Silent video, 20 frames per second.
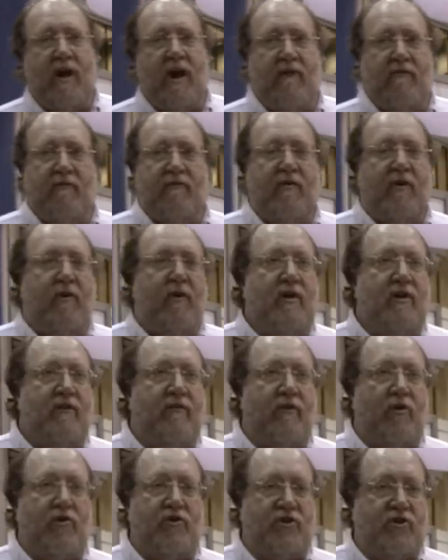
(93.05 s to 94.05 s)
have a very
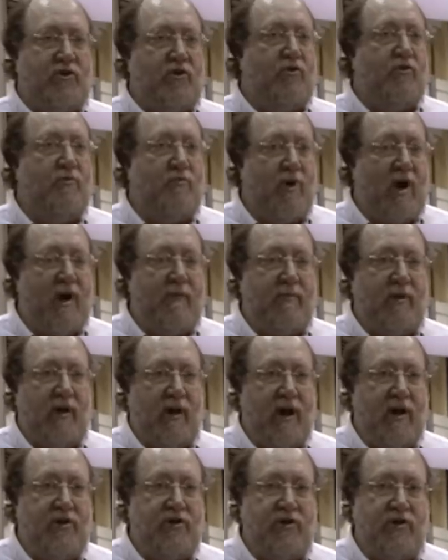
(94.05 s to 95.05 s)
diverse student
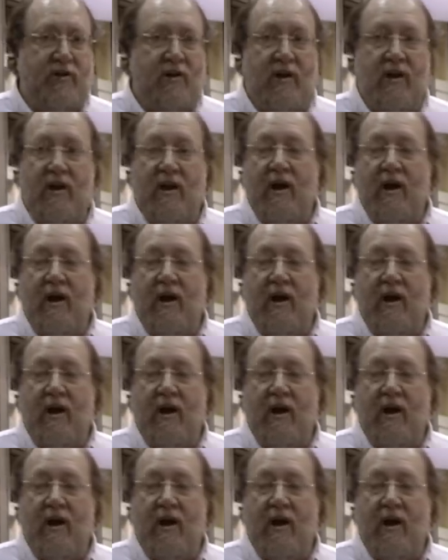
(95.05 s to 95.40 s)
population,